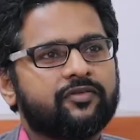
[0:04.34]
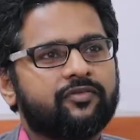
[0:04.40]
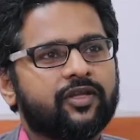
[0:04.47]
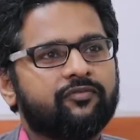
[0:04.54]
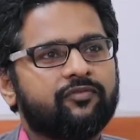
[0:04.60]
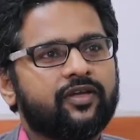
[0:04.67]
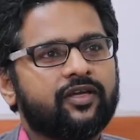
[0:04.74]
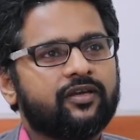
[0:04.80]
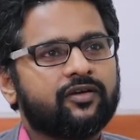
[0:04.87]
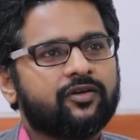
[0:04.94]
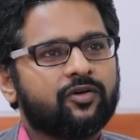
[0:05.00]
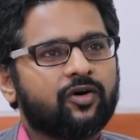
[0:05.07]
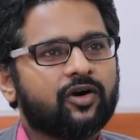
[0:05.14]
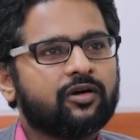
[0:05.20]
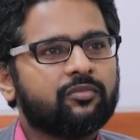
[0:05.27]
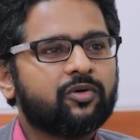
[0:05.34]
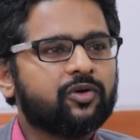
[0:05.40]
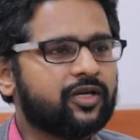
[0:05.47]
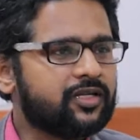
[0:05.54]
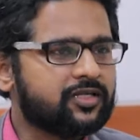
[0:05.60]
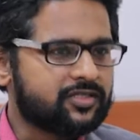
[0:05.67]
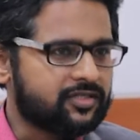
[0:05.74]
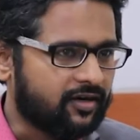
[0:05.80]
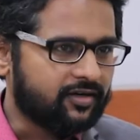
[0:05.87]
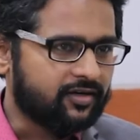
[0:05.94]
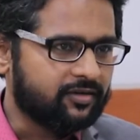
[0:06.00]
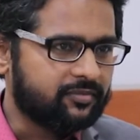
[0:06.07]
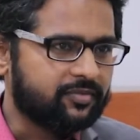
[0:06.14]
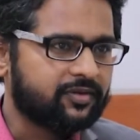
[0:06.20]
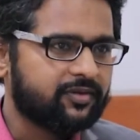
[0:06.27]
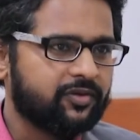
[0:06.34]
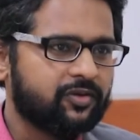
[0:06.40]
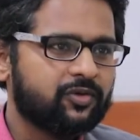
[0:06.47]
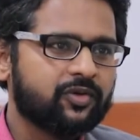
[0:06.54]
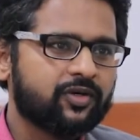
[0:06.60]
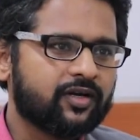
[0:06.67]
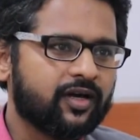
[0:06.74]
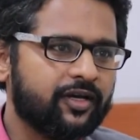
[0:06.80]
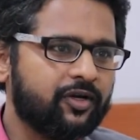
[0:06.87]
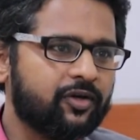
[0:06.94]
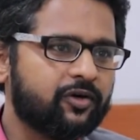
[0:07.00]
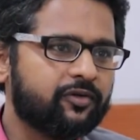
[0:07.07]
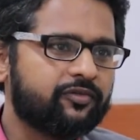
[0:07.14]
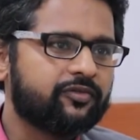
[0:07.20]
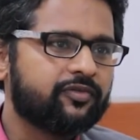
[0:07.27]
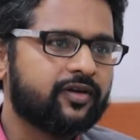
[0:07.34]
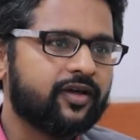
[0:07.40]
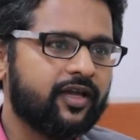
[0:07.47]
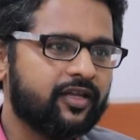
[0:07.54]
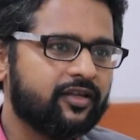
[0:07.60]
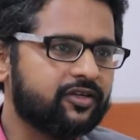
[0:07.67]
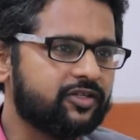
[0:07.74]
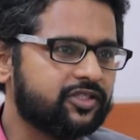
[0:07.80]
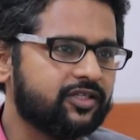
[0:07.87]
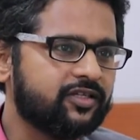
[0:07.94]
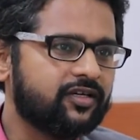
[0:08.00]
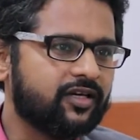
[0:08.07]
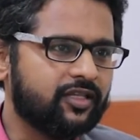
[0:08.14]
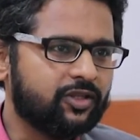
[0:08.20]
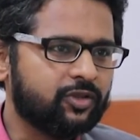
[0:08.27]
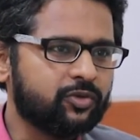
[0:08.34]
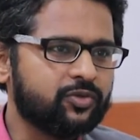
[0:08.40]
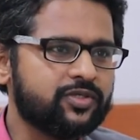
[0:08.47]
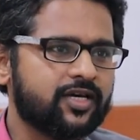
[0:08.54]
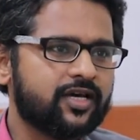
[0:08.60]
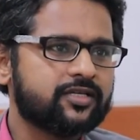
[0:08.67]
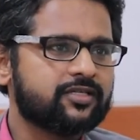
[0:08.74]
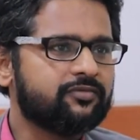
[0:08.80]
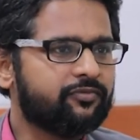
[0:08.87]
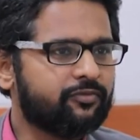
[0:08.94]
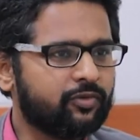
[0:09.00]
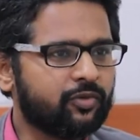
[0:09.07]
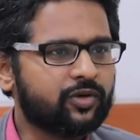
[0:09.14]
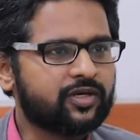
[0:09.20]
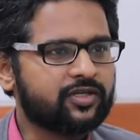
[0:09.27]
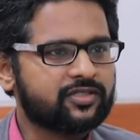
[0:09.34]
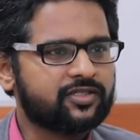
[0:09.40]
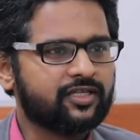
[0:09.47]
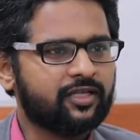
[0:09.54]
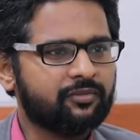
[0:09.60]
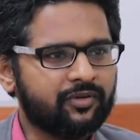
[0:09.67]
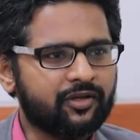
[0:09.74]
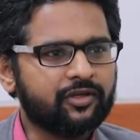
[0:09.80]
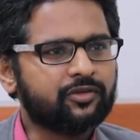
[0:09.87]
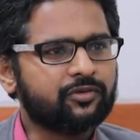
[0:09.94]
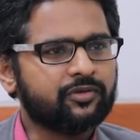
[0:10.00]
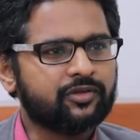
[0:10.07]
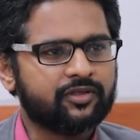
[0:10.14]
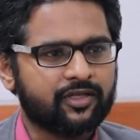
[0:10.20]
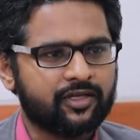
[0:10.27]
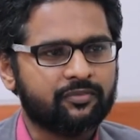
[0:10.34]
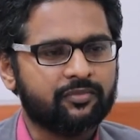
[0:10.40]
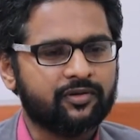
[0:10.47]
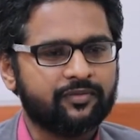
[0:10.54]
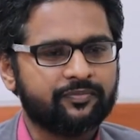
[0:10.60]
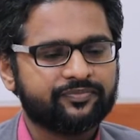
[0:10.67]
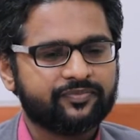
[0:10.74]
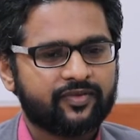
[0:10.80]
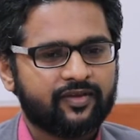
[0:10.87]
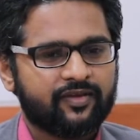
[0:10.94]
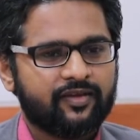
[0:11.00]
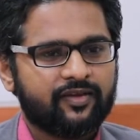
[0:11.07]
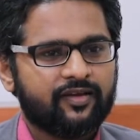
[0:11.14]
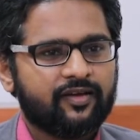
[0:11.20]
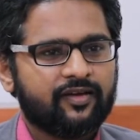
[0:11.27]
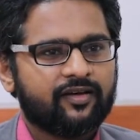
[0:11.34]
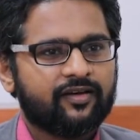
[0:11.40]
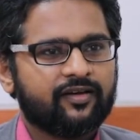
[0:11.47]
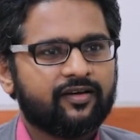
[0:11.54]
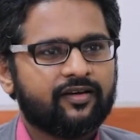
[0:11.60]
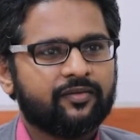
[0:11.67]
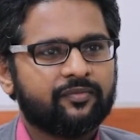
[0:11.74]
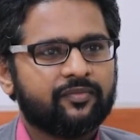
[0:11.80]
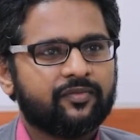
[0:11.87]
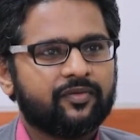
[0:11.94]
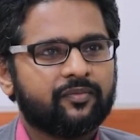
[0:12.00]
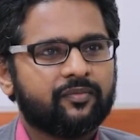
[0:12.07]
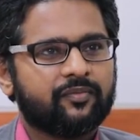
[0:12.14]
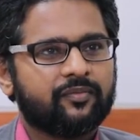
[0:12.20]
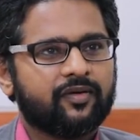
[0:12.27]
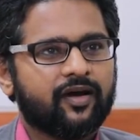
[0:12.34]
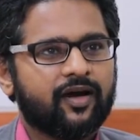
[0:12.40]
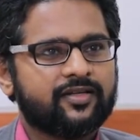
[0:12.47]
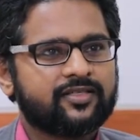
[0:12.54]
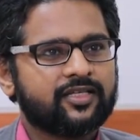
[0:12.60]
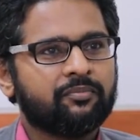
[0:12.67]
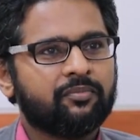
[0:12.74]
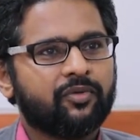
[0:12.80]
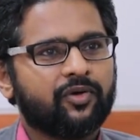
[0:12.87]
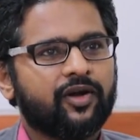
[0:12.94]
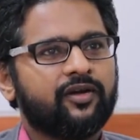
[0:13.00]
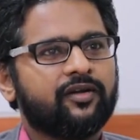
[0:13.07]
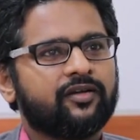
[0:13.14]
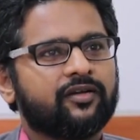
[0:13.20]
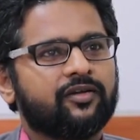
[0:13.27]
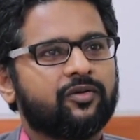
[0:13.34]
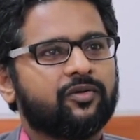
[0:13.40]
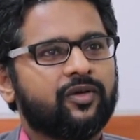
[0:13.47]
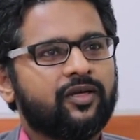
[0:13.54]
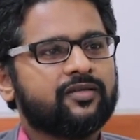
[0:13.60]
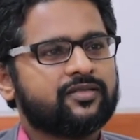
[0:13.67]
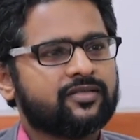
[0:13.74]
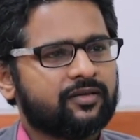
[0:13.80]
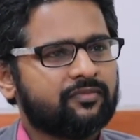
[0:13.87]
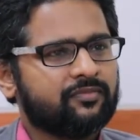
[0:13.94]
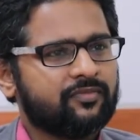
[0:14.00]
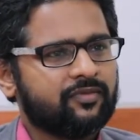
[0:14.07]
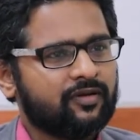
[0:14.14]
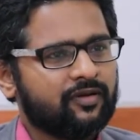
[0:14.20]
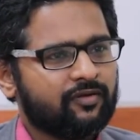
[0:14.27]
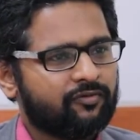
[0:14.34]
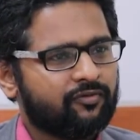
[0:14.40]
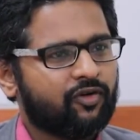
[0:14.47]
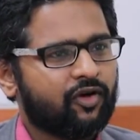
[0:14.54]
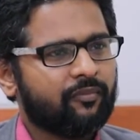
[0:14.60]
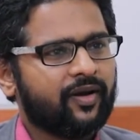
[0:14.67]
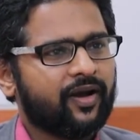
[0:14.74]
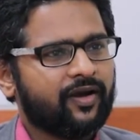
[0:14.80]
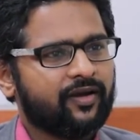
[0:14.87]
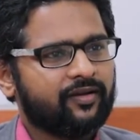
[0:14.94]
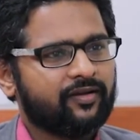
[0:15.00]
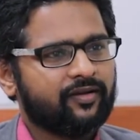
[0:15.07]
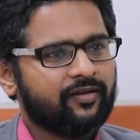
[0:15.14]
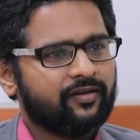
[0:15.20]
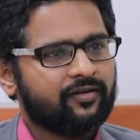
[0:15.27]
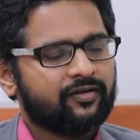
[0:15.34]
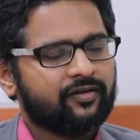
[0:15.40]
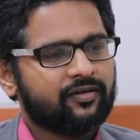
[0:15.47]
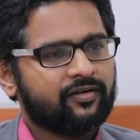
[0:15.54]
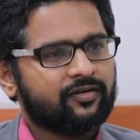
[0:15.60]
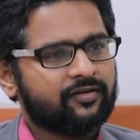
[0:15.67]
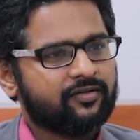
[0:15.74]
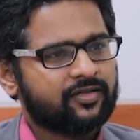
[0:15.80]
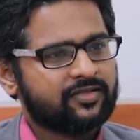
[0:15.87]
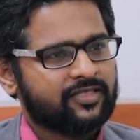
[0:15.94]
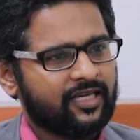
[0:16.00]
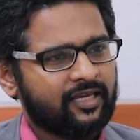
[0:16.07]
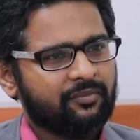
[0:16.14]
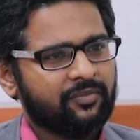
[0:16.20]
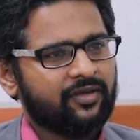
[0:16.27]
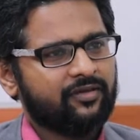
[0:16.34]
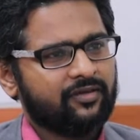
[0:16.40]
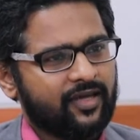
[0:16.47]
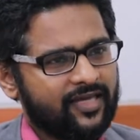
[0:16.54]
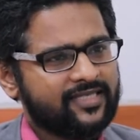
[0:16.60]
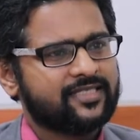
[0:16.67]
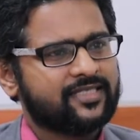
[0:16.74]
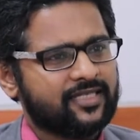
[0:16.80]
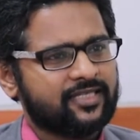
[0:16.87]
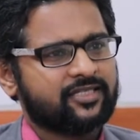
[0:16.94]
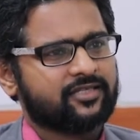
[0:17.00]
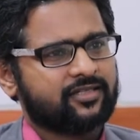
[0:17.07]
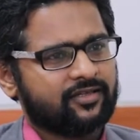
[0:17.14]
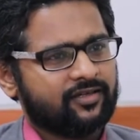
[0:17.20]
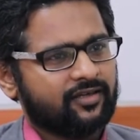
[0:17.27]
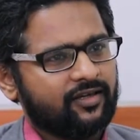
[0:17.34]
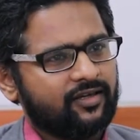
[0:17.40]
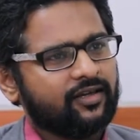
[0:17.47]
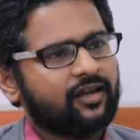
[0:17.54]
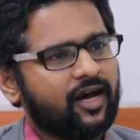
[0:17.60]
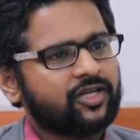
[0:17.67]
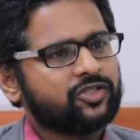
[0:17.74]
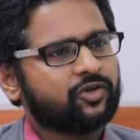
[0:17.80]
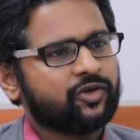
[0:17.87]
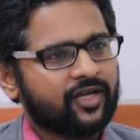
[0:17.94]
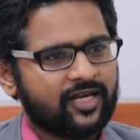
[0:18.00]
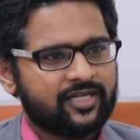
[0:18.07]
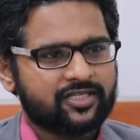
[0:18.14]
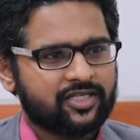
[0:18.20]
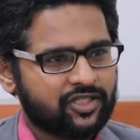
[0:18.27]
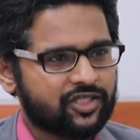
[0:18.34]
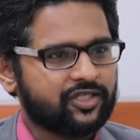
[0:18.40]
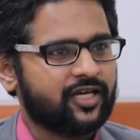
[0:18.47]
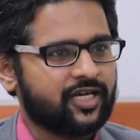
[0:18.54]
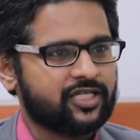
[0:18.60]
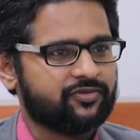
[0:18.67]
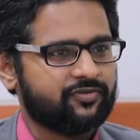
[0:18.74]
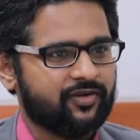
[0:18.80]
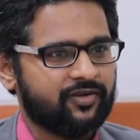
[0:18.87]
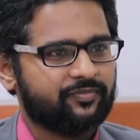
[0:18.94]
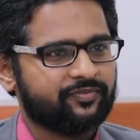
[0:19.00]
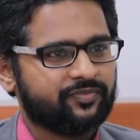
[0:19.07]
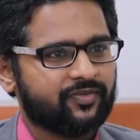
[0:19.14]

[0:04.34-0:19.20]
When we talk about this startup, you know, the kind of energy, enthusiasm, focus that they bring to the table, uh, at some point, you know, in some format, uh, the same exists in a large organization as well.